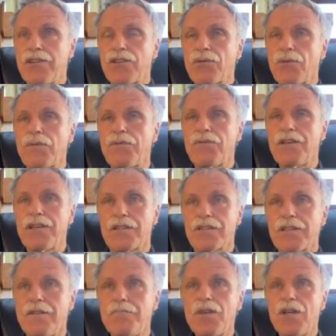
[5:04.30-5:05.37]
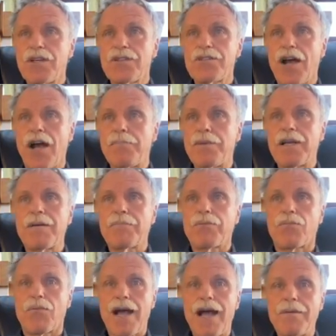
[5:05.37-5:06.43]
through a field, chopping up
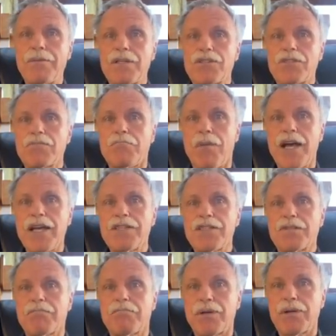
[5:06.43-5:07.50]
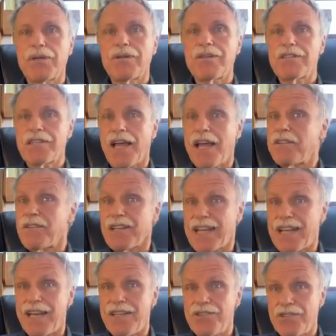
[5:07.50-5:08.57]
rabbits, mice, birds, and on
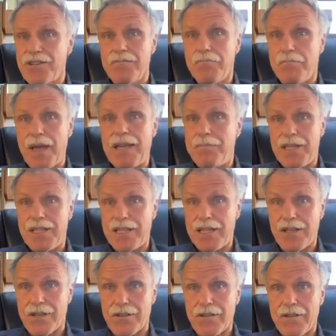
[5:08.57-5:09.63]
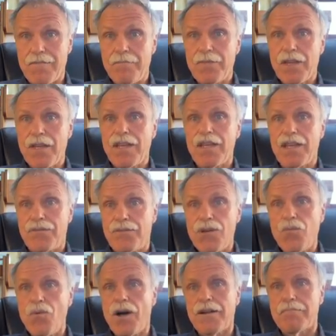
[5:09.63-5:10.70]
occasion, baby deer. If you
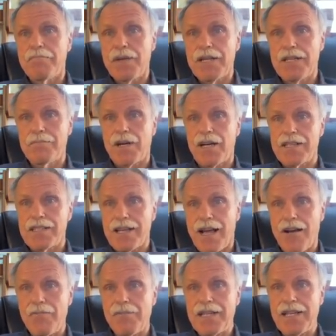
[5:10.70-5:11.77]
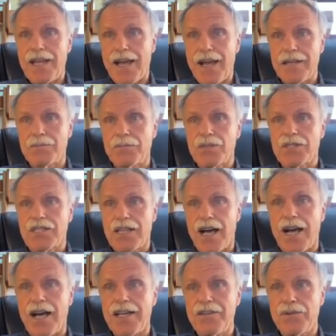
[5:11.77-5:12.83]
want to minimize how many animals
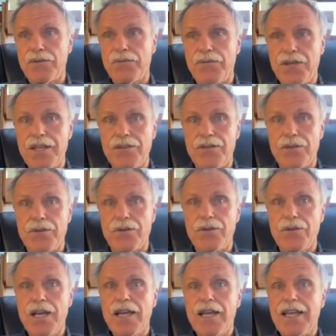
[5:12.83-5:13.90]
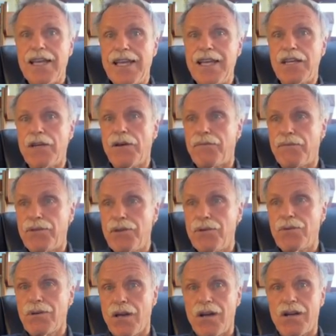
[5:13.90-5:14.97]
die to feed you, eat a
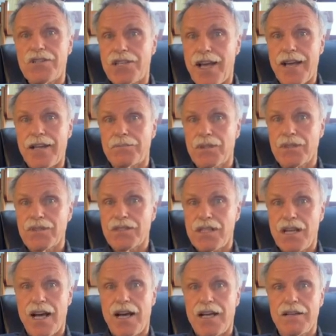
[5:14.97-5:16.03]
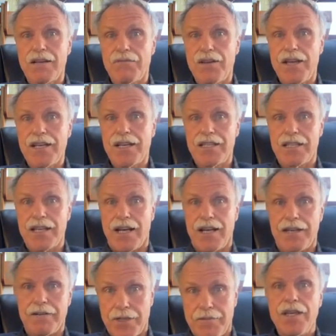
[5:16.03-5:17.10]
few large animals, not a vegan
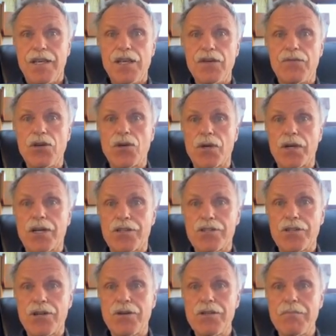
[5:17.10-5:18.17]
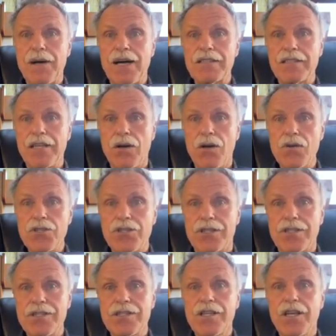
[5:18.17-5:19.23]
diet. If you are concerned about the
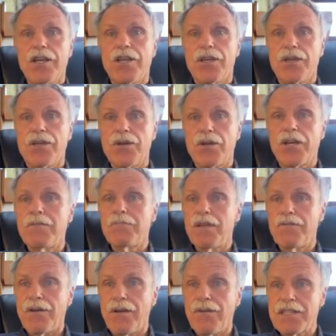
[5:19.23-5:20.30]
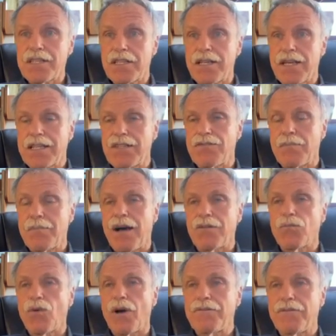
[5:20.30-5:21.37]
oceans, you can be very selective
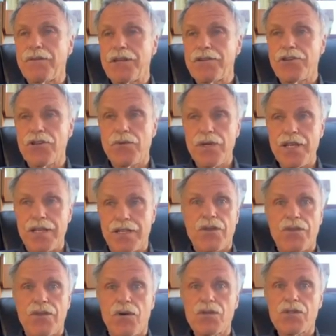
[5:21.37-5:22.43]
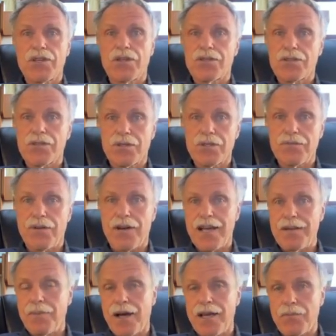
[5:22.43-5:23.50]
about what fish you eat. Those that are
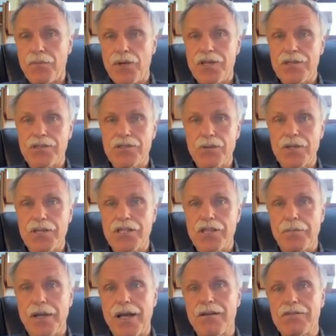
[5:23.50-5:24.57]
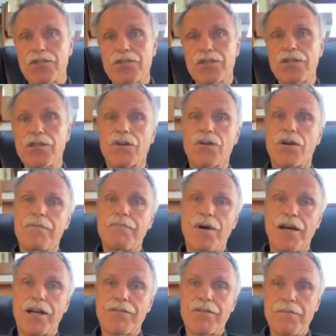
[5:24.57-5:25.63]
certified by the Marine Stewardship Council or on
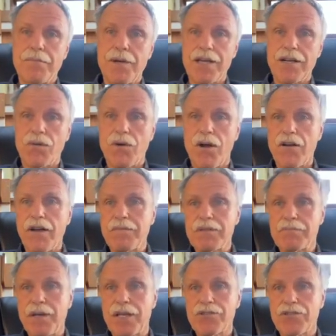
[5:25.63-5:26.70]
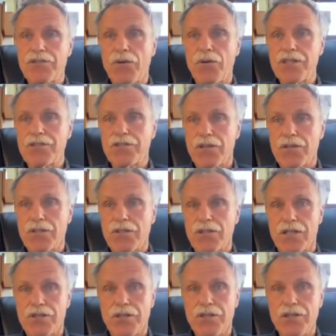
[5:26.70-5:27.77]
Monterey Bay Aquarium's Best Choice or Good
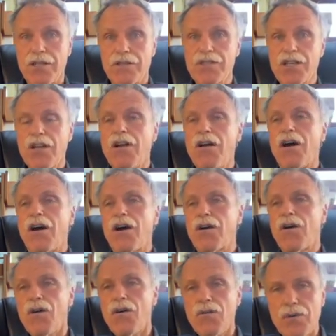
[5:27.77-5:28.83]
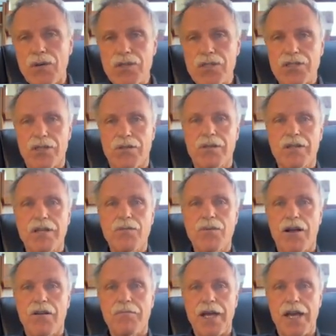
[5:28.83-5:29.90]
Alternatives are almost certainly
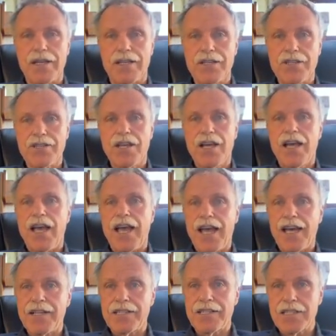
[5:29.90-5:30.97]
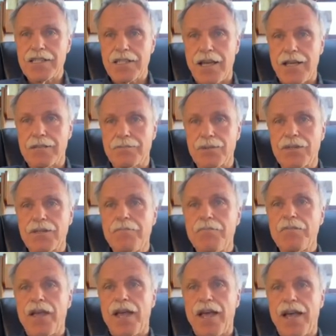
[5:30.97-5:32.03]
well managed and sustainable
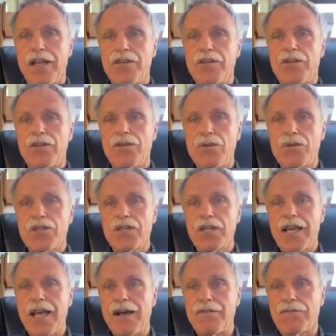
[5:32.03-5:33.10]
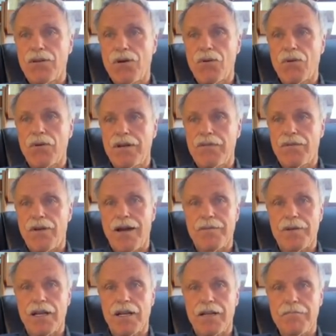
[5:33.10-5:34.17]
and usually have lower
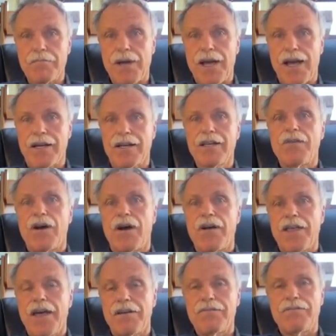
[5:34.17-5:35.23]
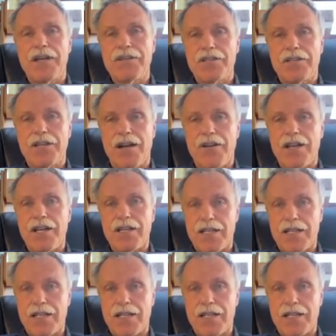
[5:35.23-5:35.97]
environmental impact than a vegetarian